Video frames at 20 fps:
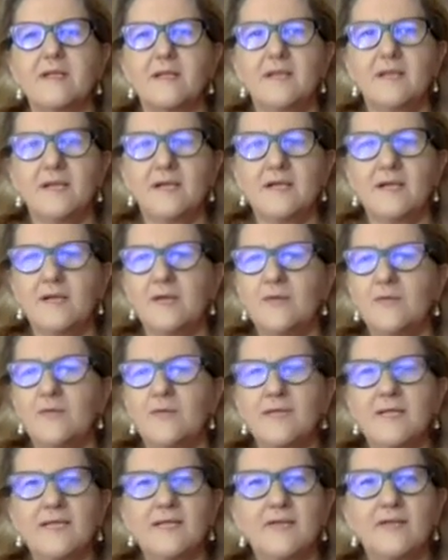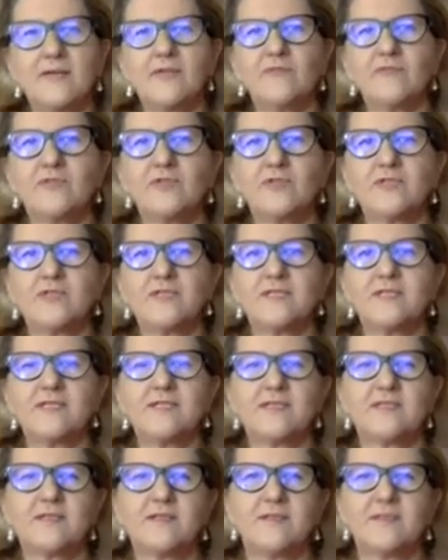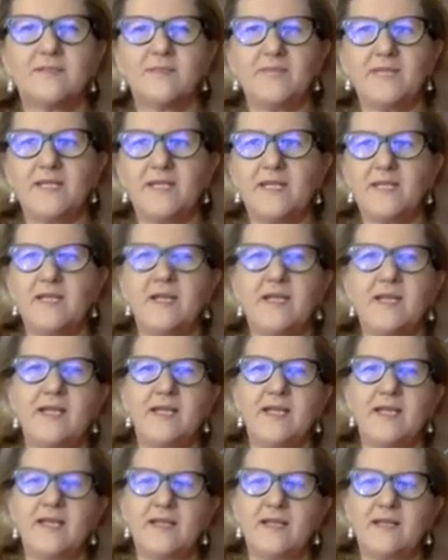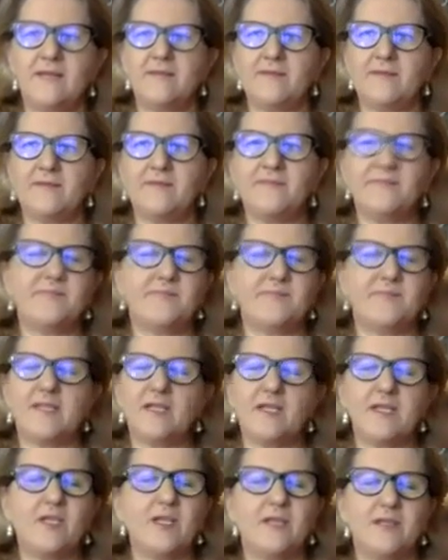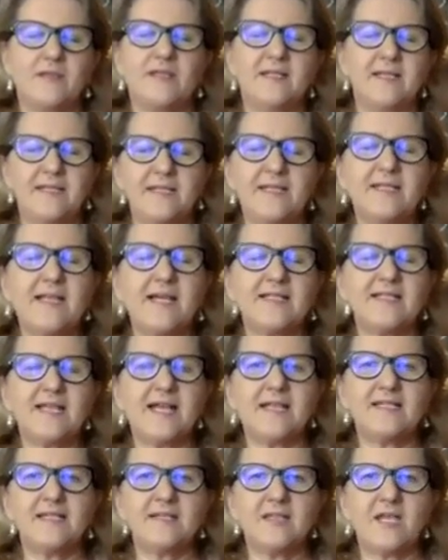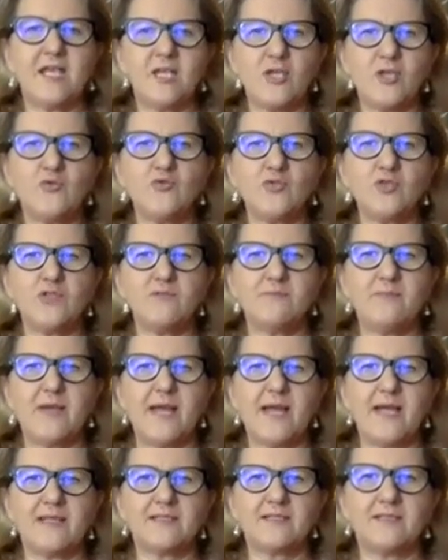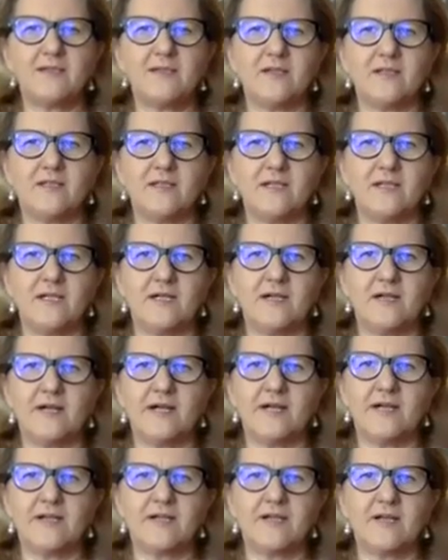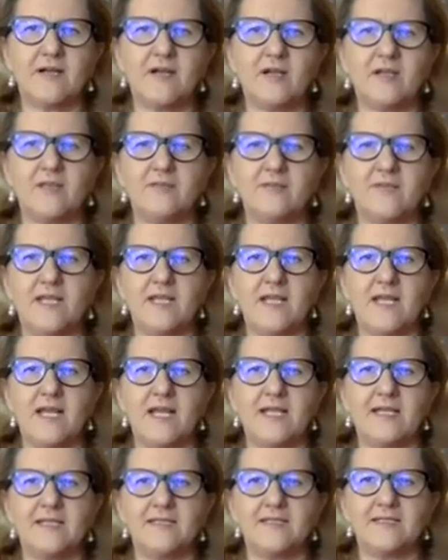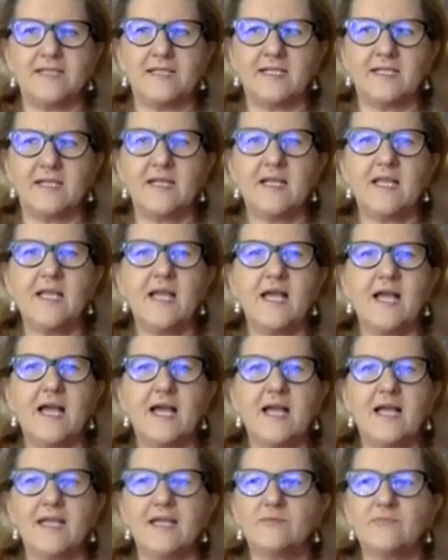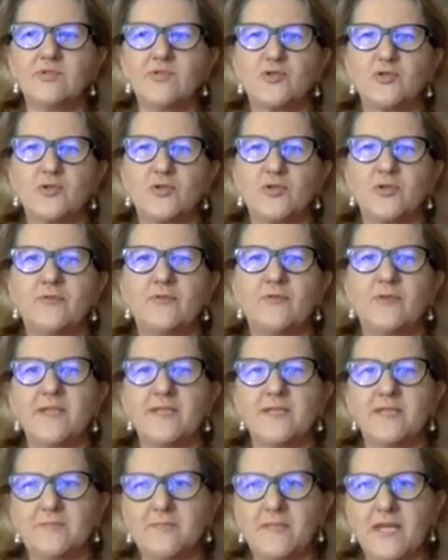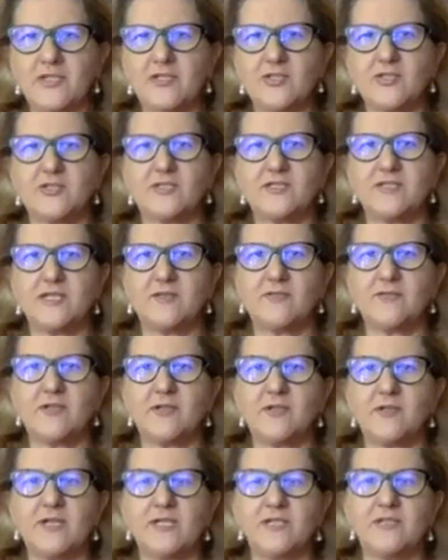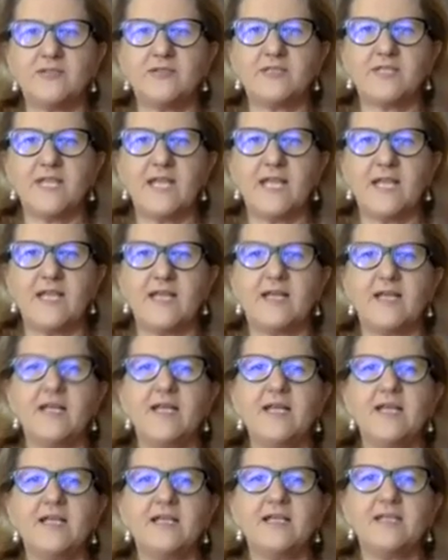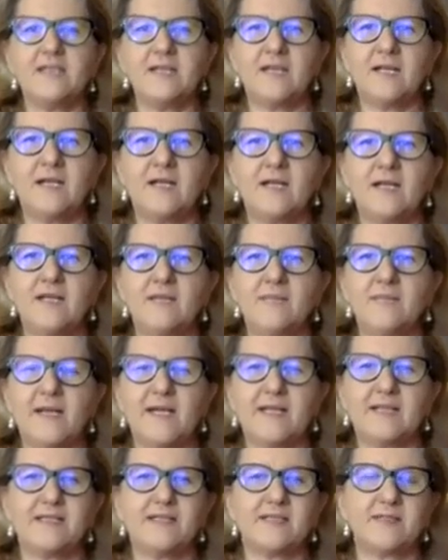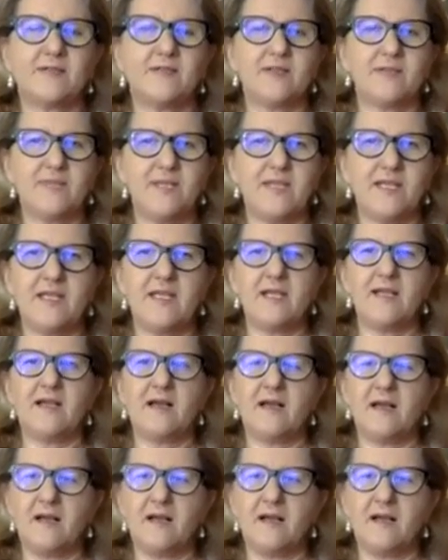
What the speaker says: Well, of course, this is going to be it has had a huge impact on our economy, and I am sure with the measures that we're going to take, the impact is going to be